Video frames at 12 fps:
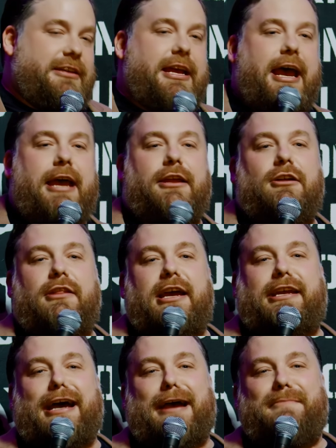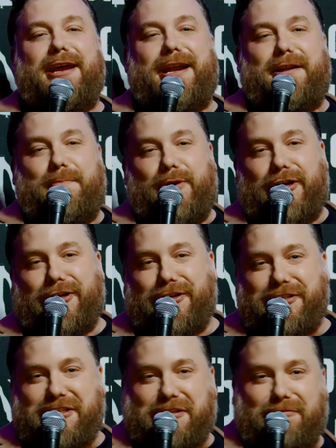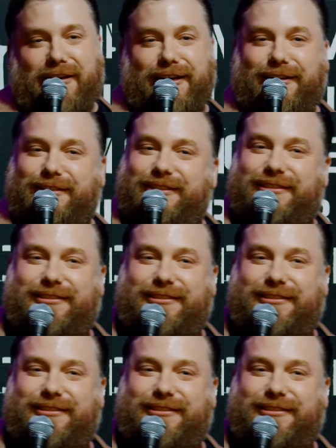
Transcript: Yeah, you know that guy made out of boogers? Well,